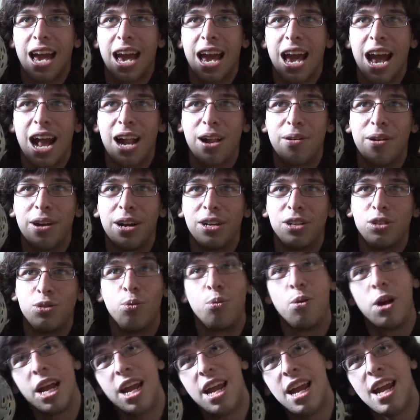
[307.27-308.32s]
Anyways,
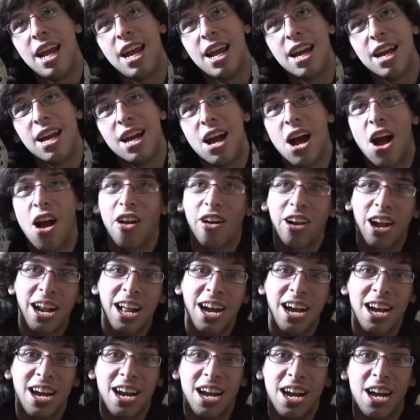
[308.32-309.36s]
we are
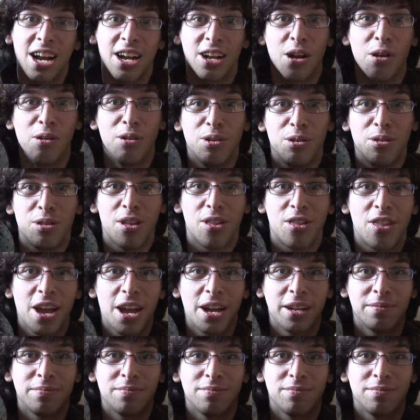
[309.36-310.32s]
gonna go do the thing.